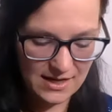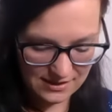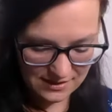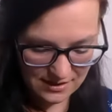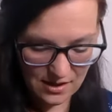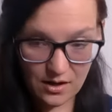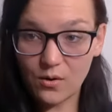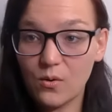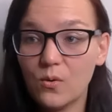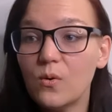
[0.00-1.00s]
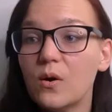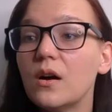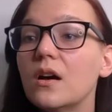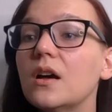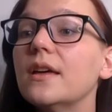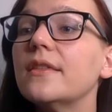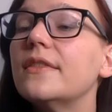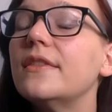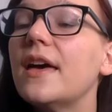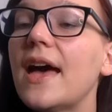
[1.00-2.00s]
So uh,
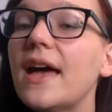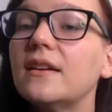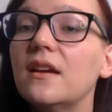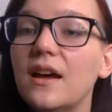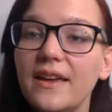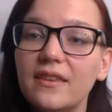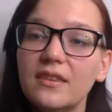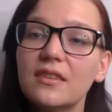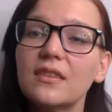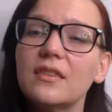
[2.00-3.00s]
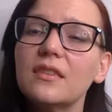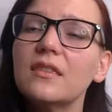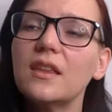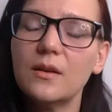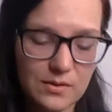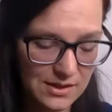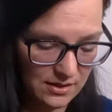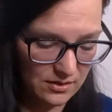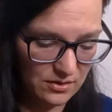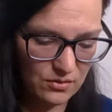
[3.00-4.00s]
that I think was
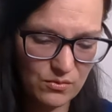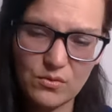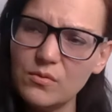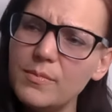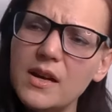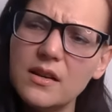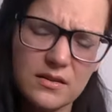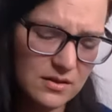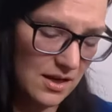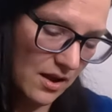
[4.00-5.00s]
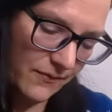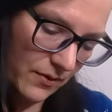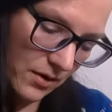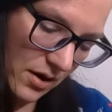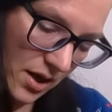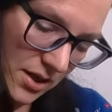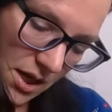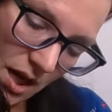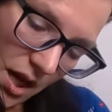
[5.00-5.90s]
like two bucks? I forgot.